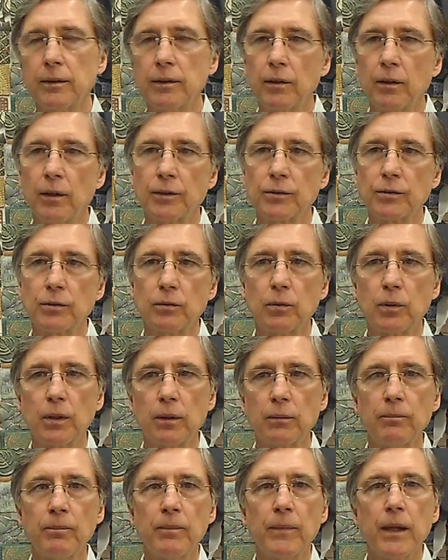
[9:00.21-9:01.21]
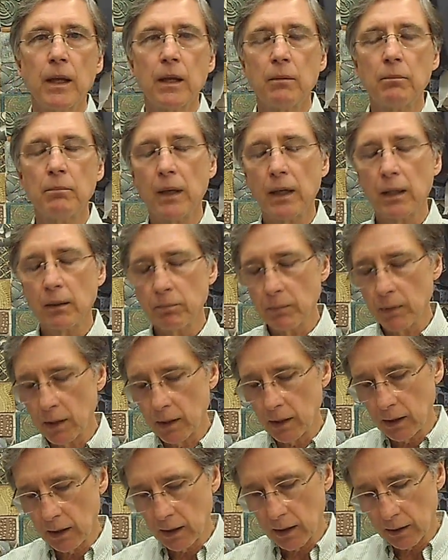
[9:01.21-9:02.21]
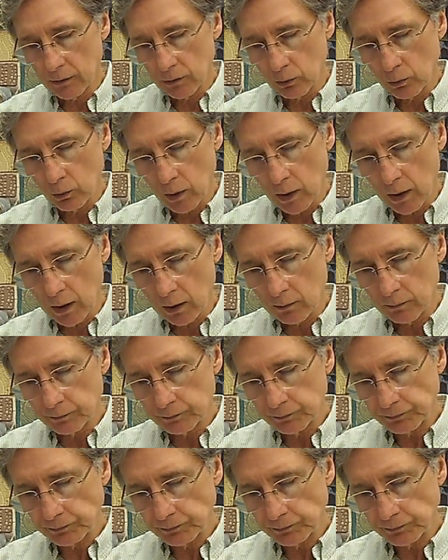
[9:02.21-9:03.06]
and you also want to make money as well.